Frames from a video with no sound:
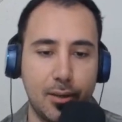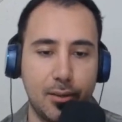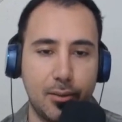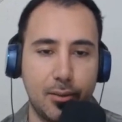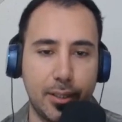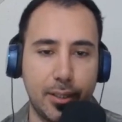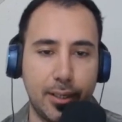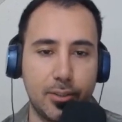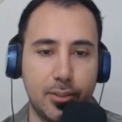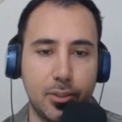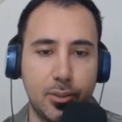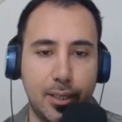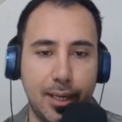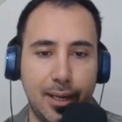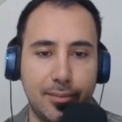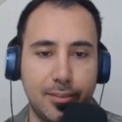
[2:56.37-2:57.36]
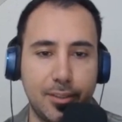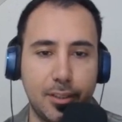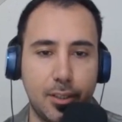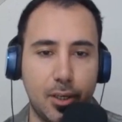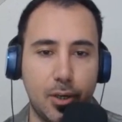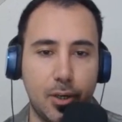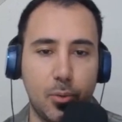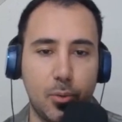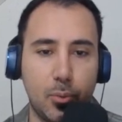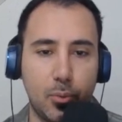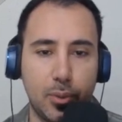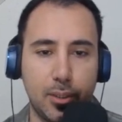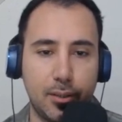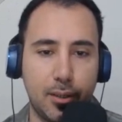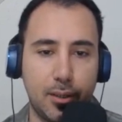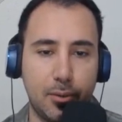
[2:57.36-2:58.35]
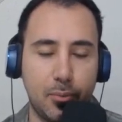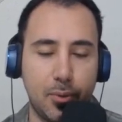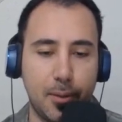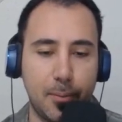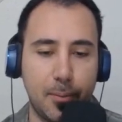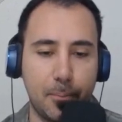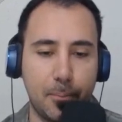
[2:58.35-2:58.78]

Okay, so I have to go with another one.